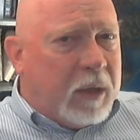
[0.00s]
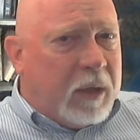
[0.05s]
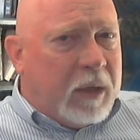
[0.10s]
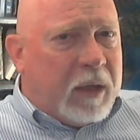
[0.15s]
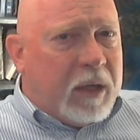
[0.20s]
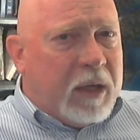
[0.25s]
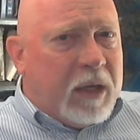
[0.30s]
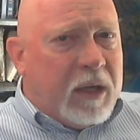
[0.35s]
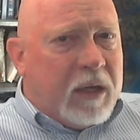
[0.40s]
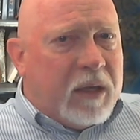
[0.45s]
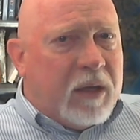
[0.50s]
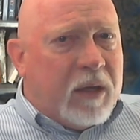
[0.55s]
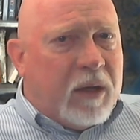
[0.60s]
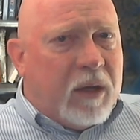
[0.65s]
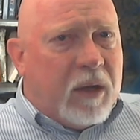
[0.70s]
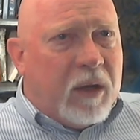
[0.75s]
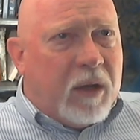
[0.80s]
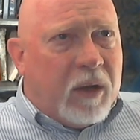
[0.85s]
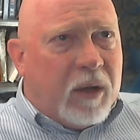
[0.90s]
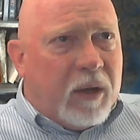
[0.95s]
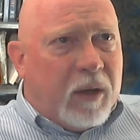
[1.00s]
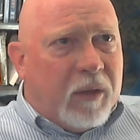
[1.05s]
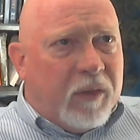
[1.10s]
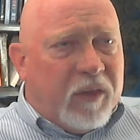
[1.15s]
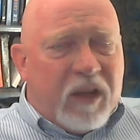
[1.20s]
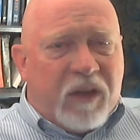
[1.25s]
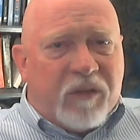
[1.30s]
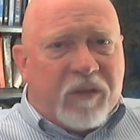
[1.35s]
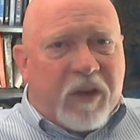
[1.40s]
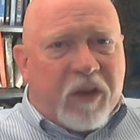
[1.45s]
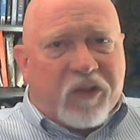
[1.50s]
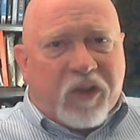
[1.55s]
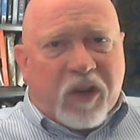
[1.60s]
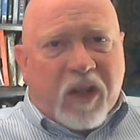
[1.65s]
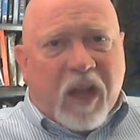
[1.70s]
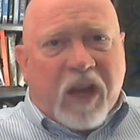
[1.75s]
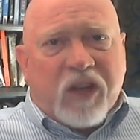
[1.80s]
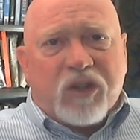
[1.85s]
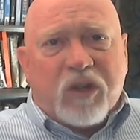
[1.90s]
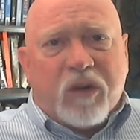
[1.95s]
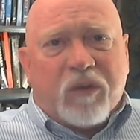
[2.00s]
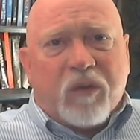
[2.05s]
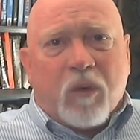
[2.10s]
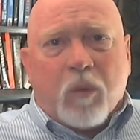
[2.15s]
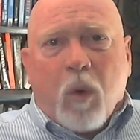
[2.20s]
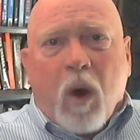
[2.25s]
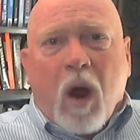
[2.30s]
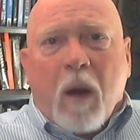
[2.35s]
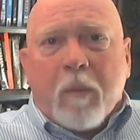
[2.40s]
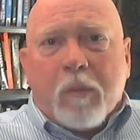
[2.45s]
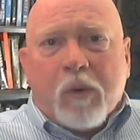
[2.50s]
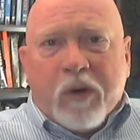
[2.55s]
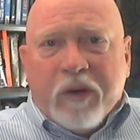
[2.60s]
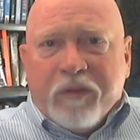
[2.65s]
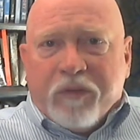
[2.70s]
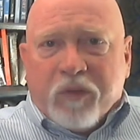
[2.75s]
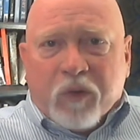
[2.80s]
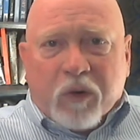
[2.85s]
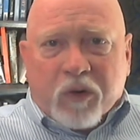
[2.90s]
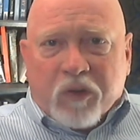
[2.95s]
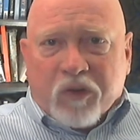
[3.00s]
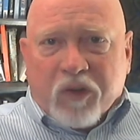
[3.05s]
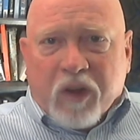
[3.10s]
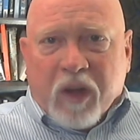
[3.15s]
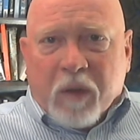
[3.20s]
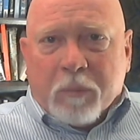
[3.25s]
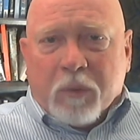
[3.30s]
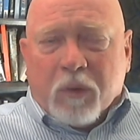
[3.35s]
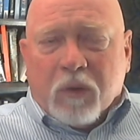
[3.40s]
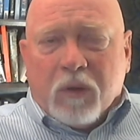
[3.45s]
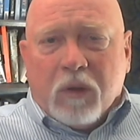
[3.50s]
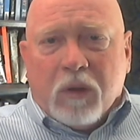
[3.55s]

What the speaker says: in the investigation of a robbery, for example,